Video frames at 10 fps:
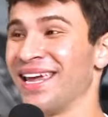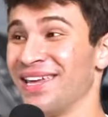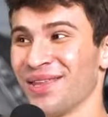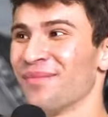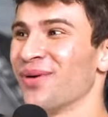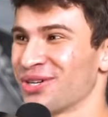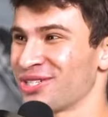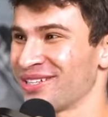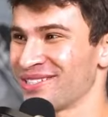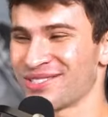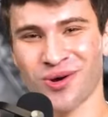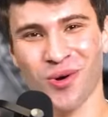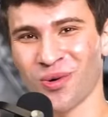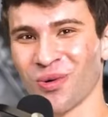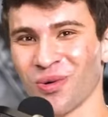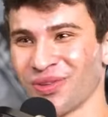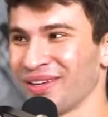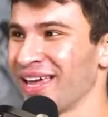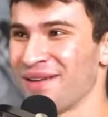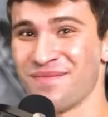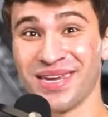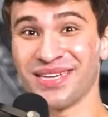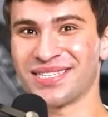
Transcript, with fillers: in the bushes, totaled, and me hmm.